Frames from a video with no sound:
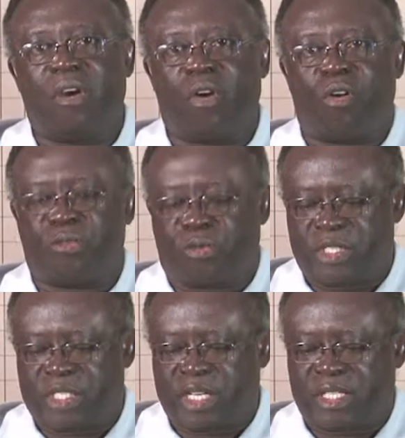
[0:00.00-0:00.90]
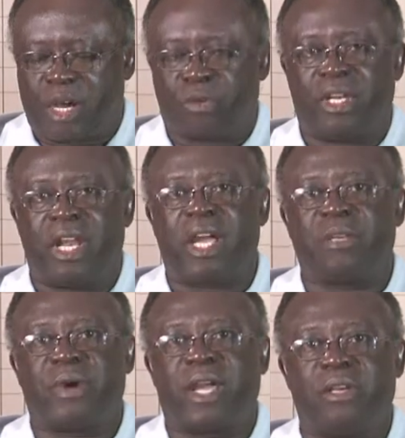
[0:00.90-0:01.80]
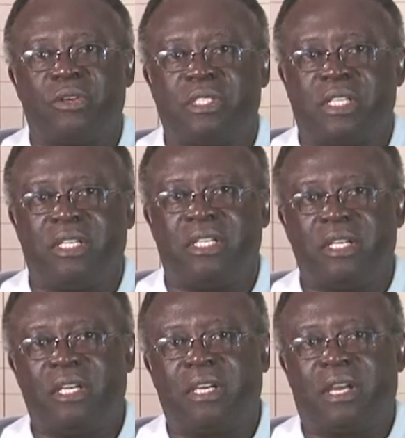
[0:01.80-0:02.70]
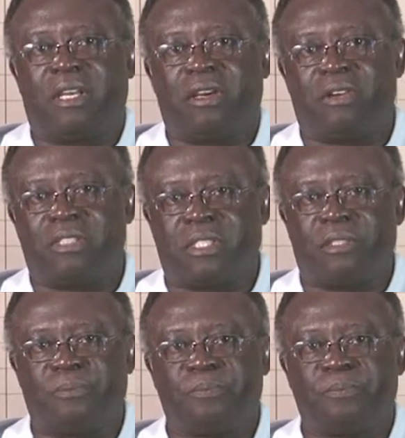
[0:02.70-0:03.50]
of research outlined by Husey and Husey.